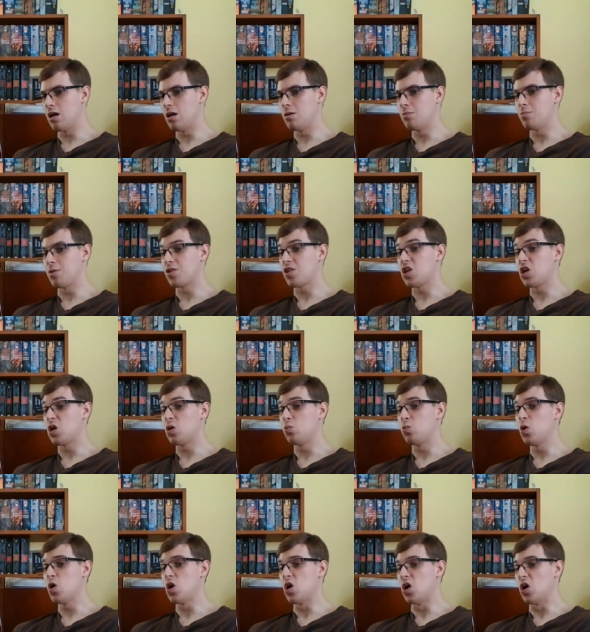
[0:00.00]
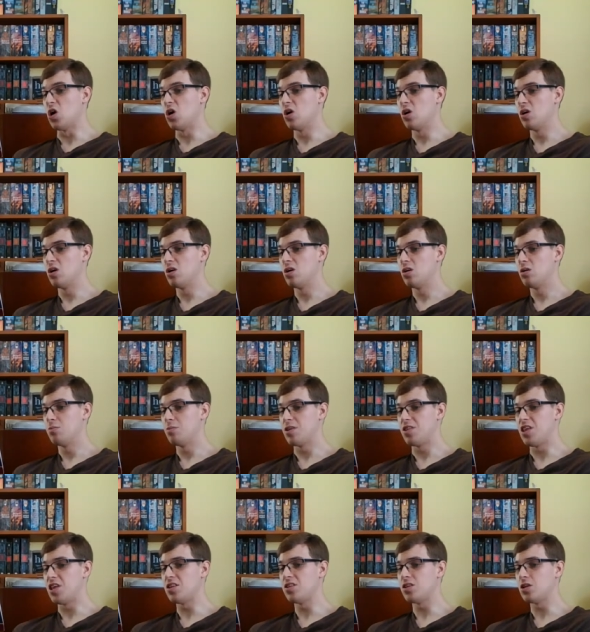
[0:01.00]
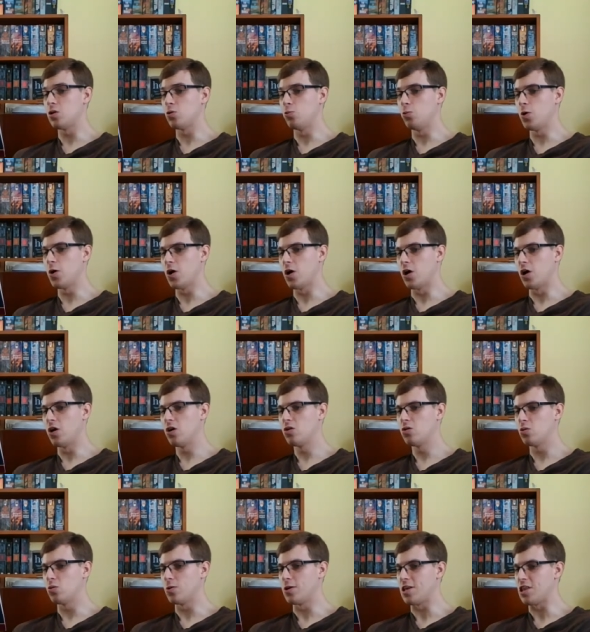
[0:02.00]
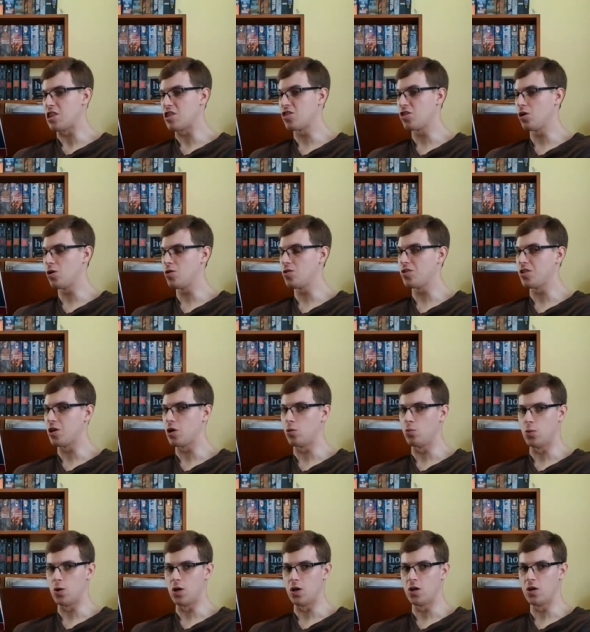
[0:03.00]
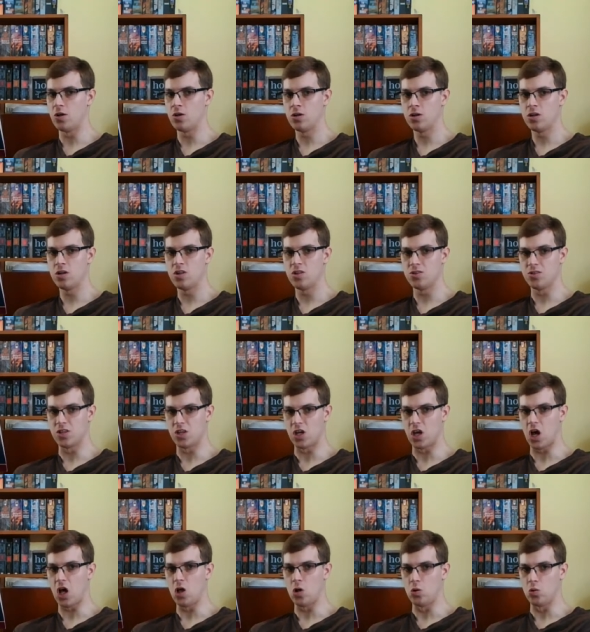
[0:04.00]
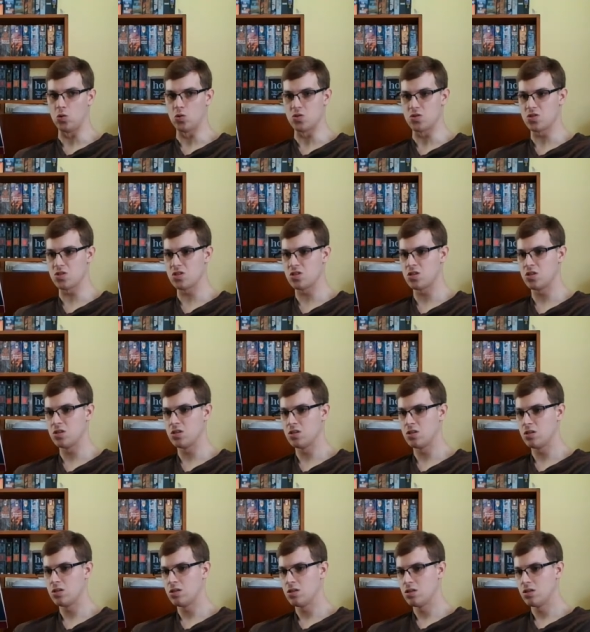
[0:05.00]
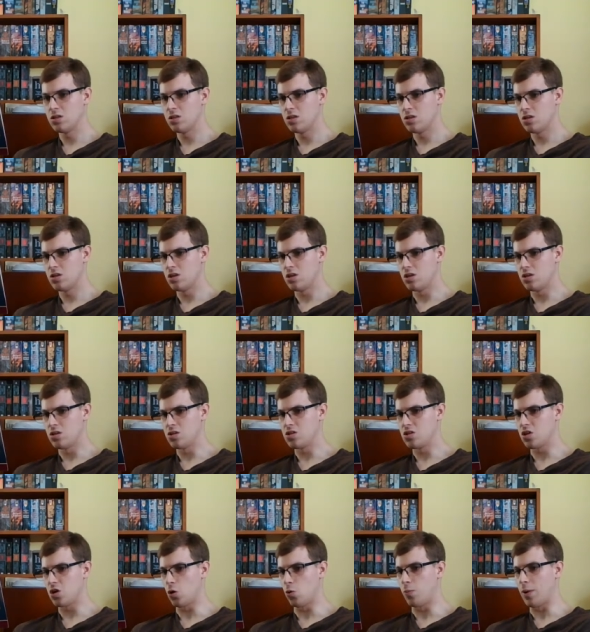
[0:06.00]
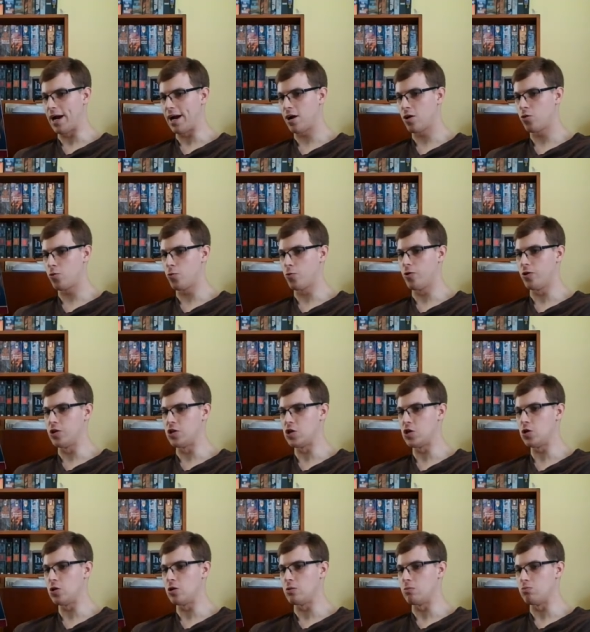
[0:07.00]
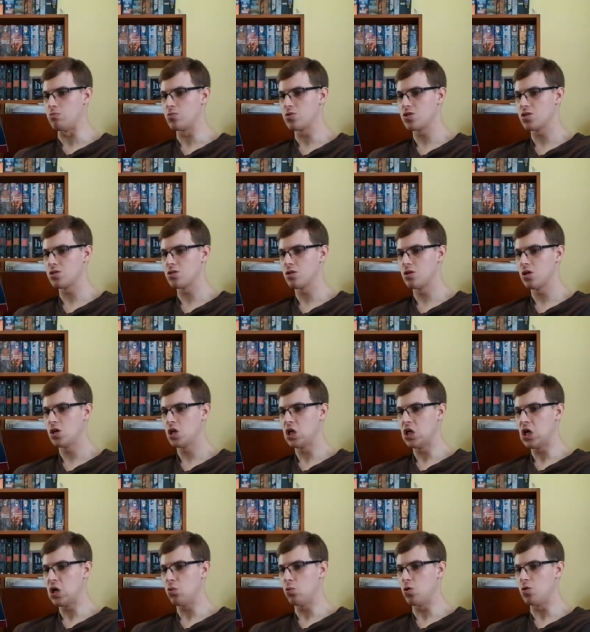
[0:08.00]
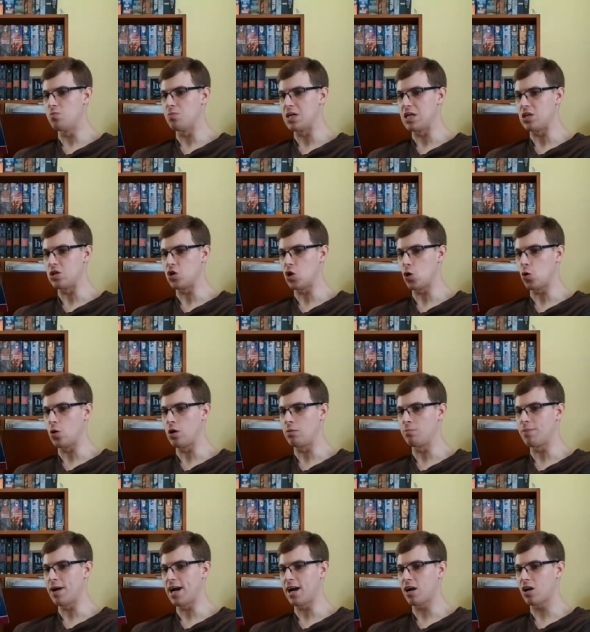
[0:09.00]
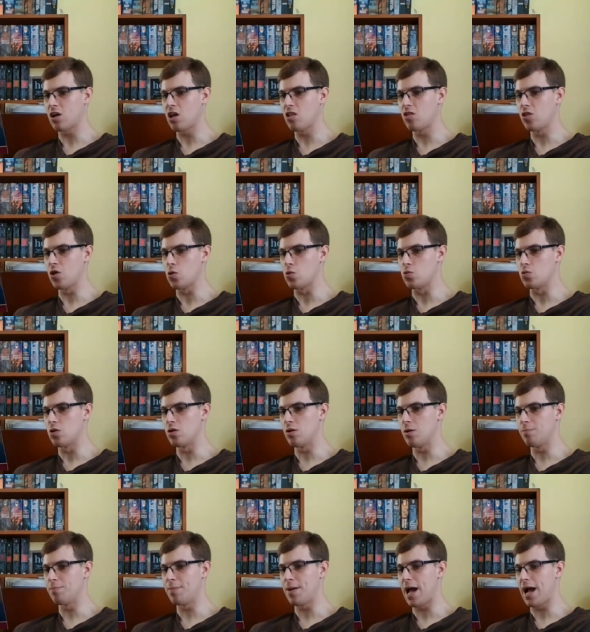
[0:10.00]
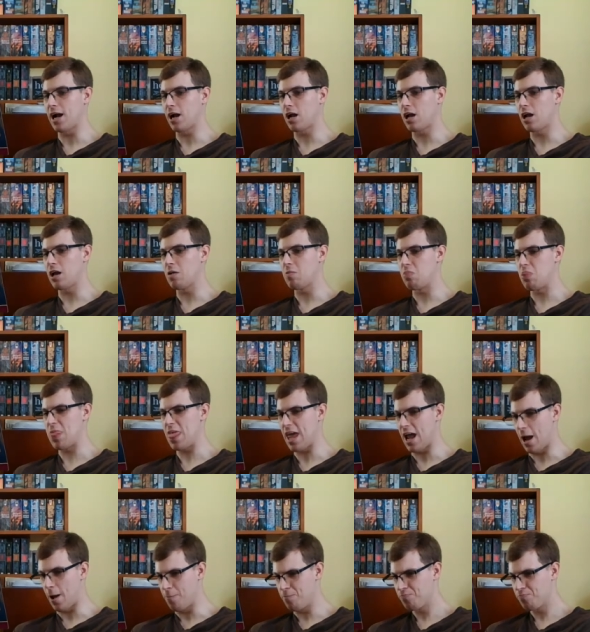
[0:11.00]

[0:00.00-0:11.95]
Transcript: But there were, but then there were, or he thought there were, the ghouls. To go back through the tombs would mean going back through, back, yeah.